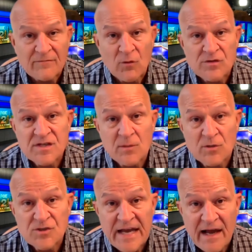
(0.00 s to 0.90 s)
focusing on
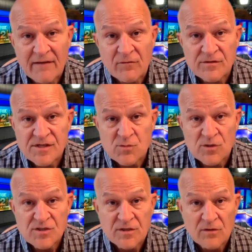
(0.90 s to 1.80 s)
what you have versus
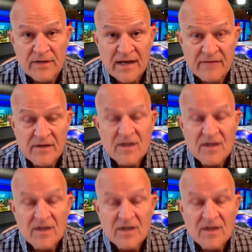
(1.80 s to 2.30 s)
what you don't have.